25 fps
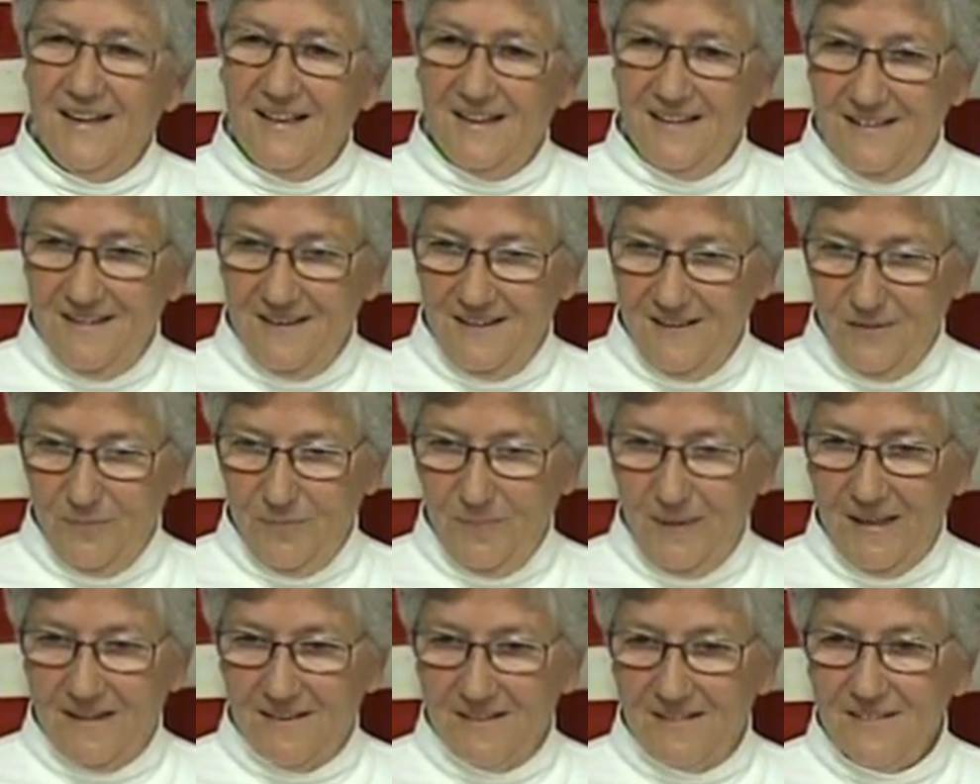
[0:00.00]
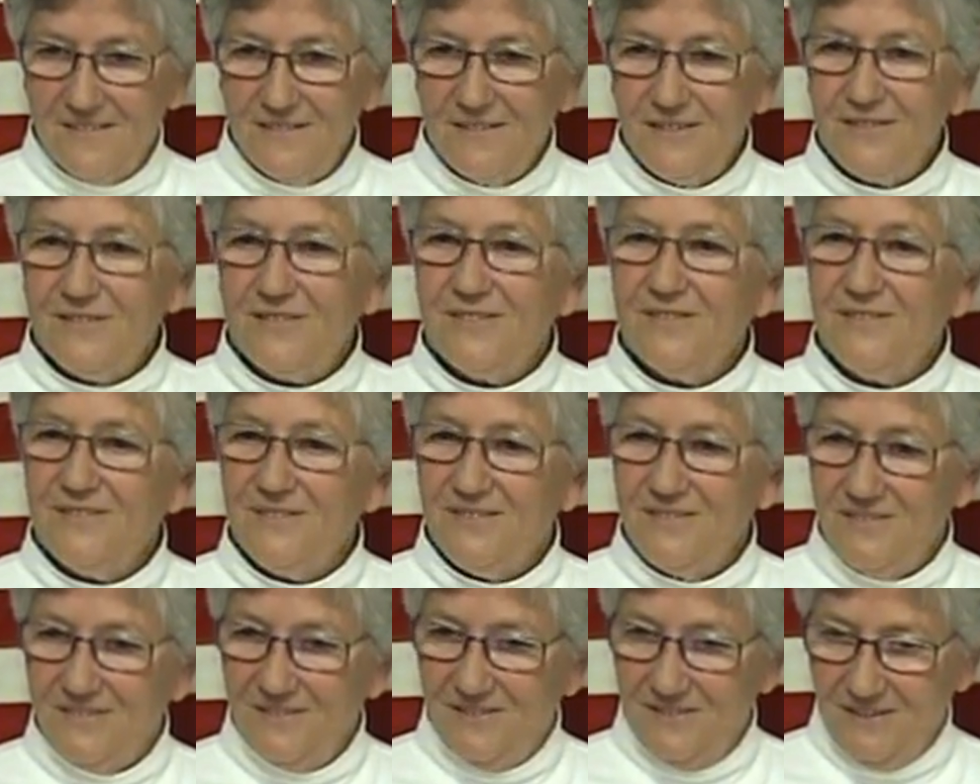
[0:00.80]
and his parents
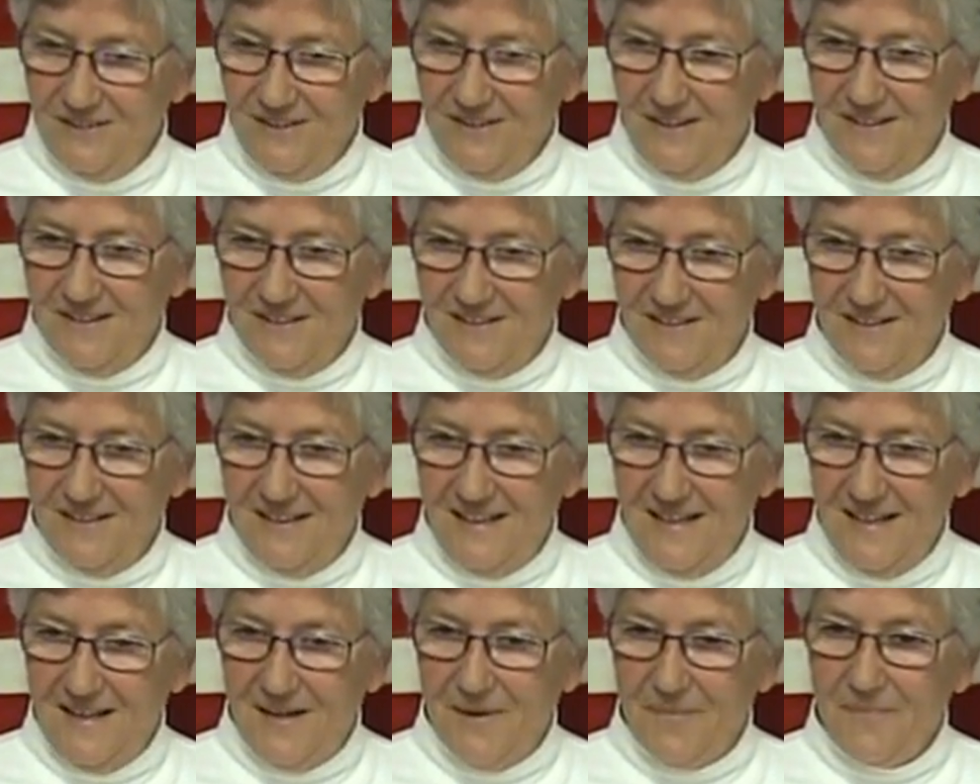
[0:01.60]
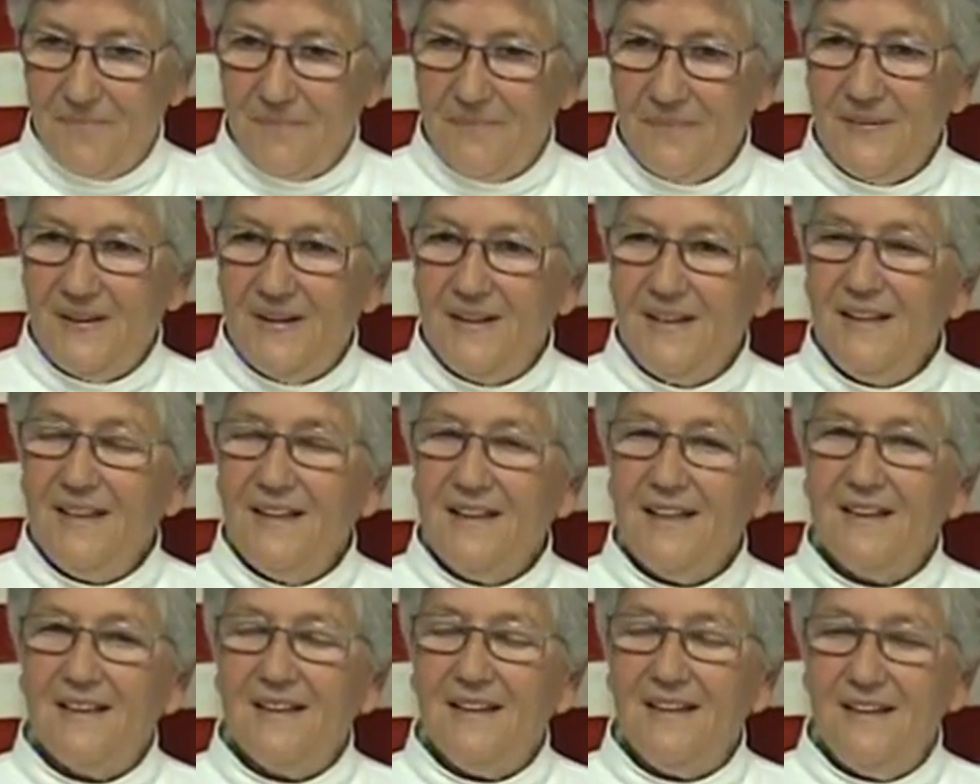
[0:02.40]
to Dar es Salaam.
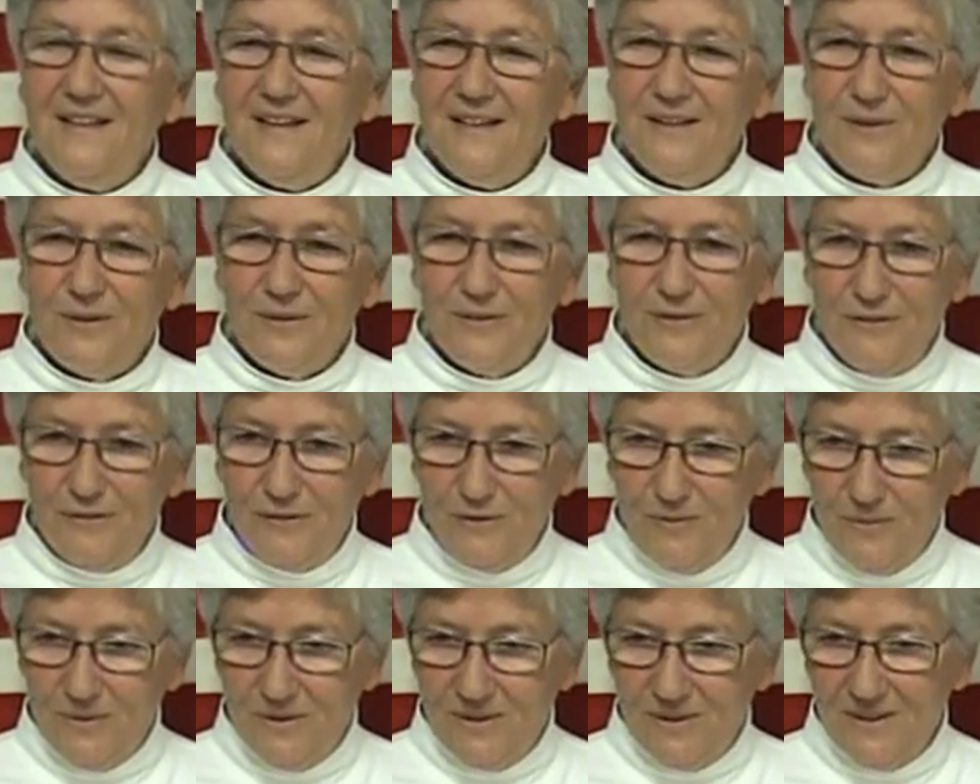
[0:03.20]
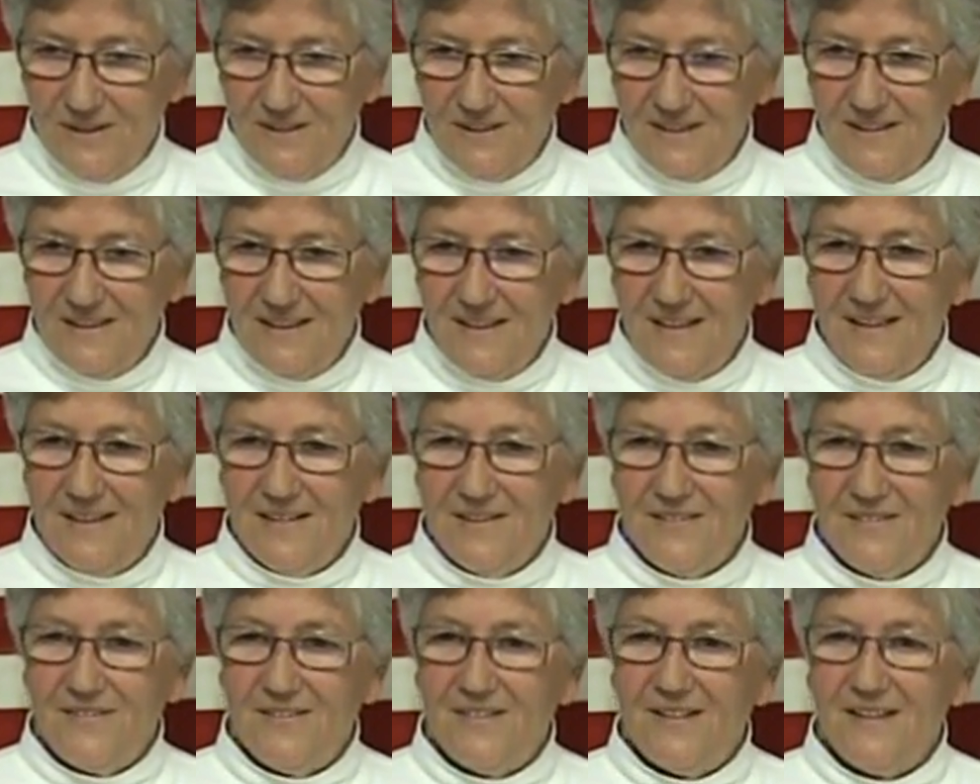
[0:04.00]
And he goes to work
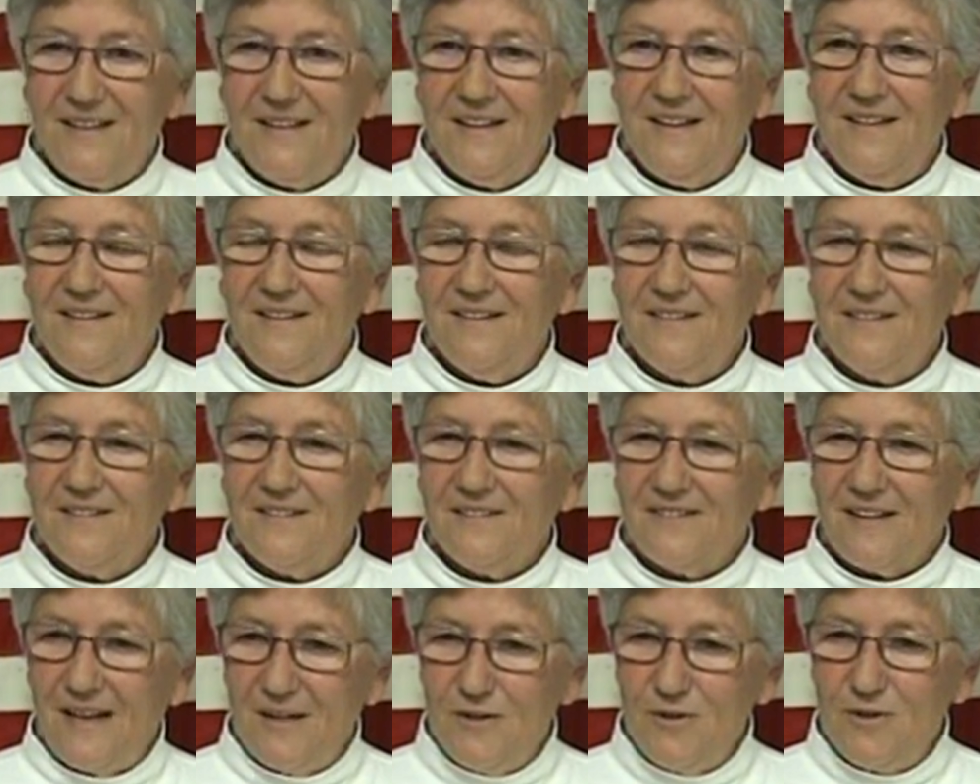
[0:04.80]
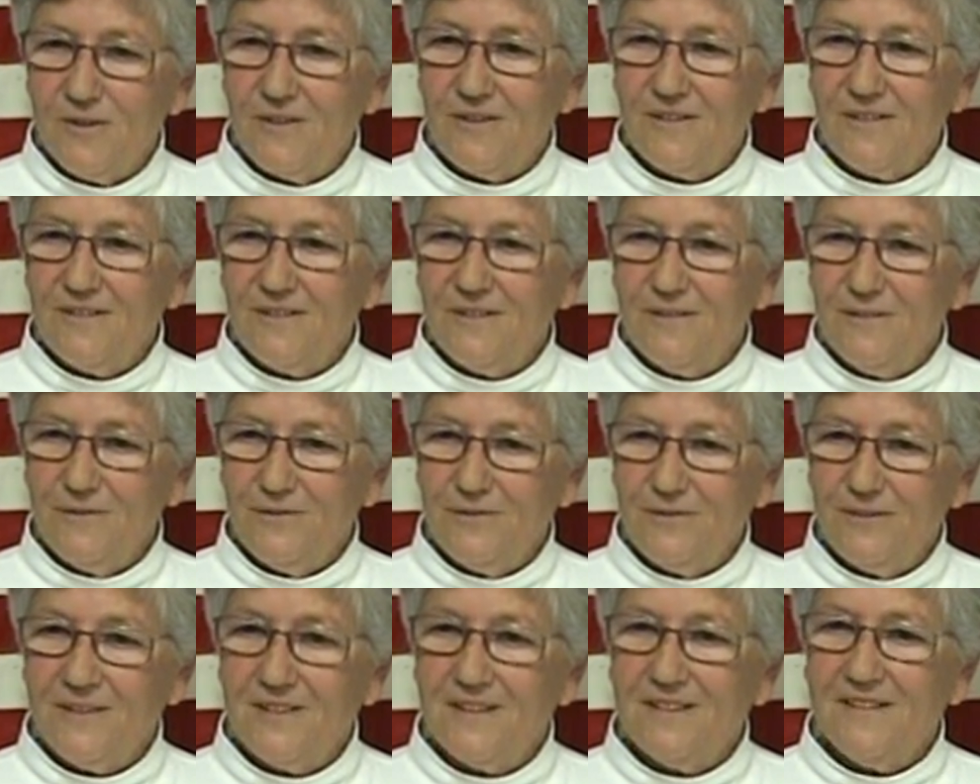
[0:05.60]
as the scheduler
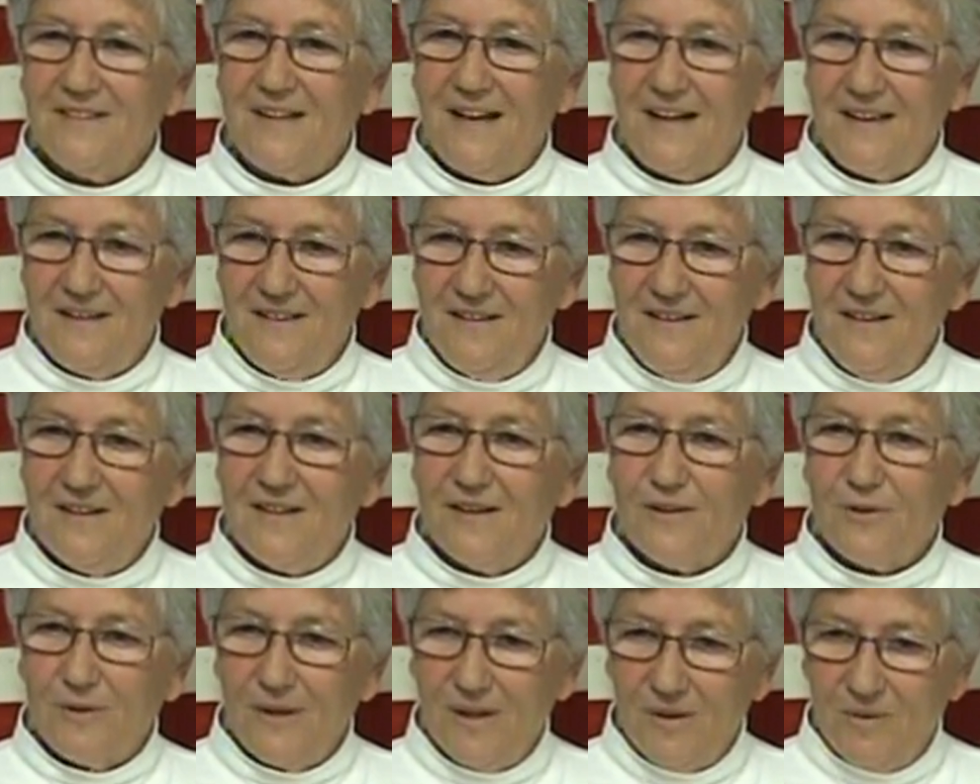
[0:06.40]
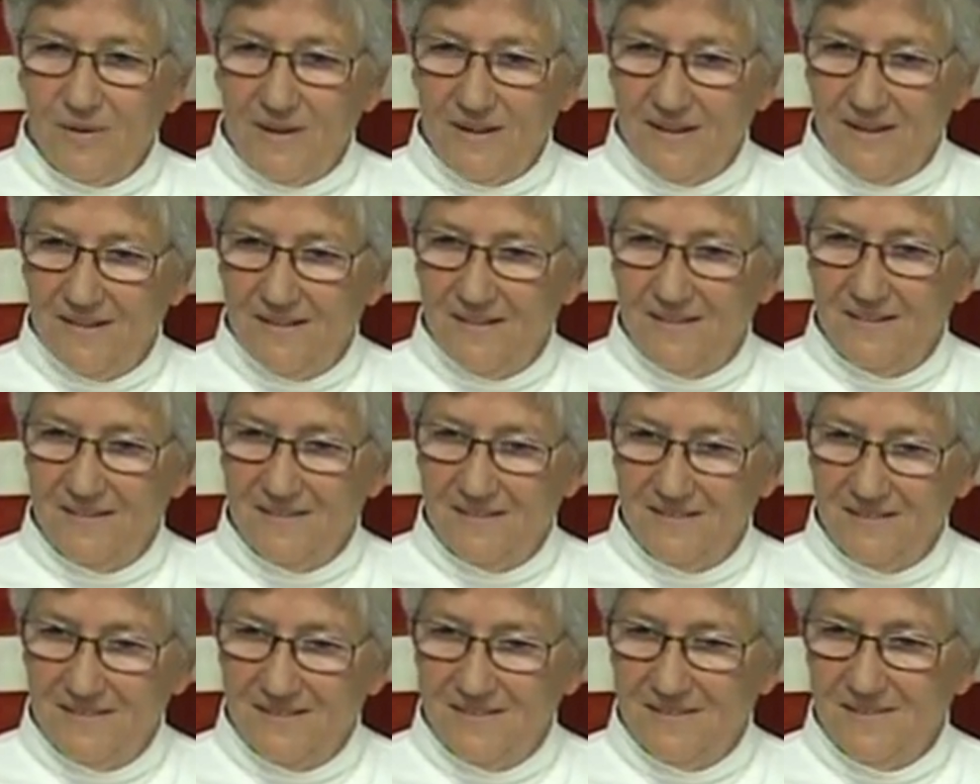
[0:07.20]
for the Tanganyika Railway
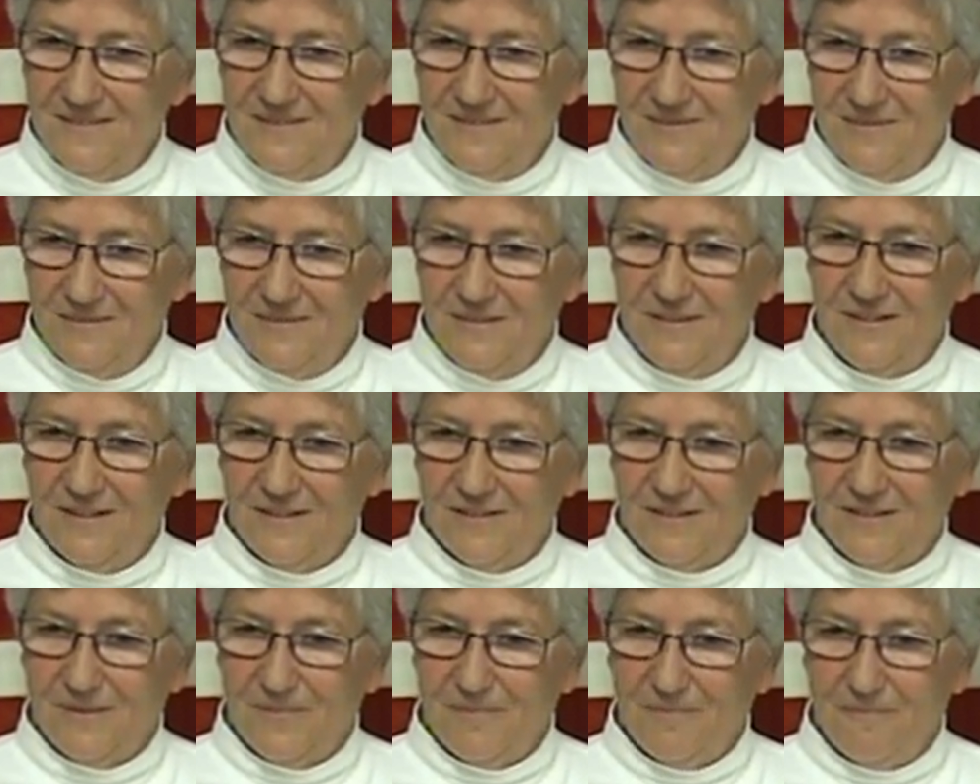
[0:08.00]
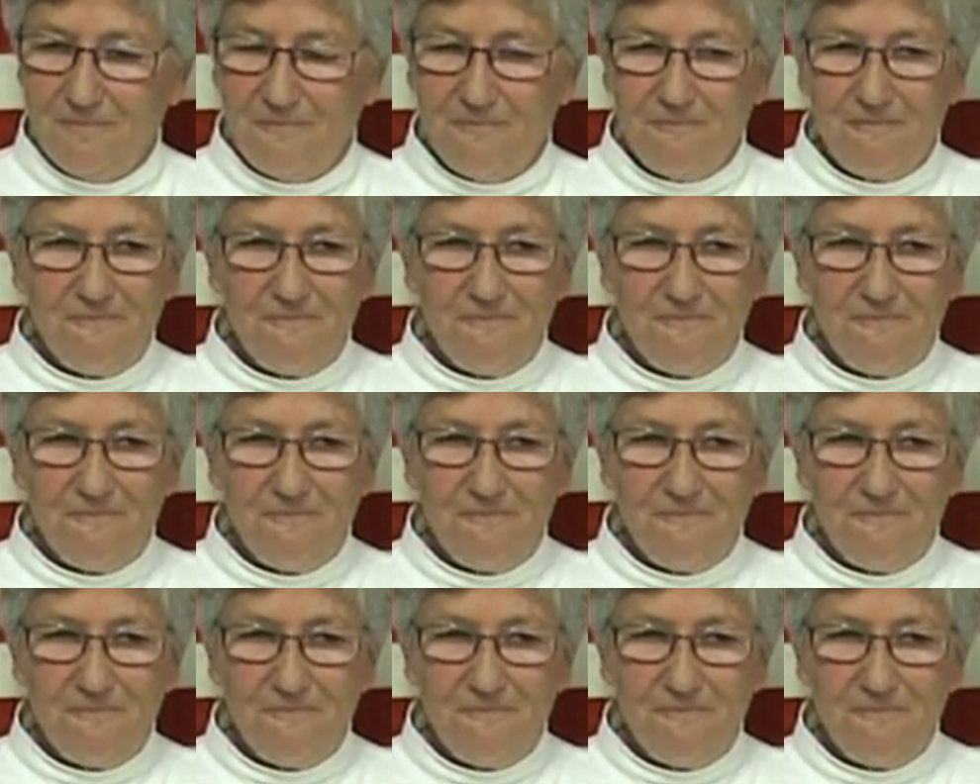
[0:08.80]
system.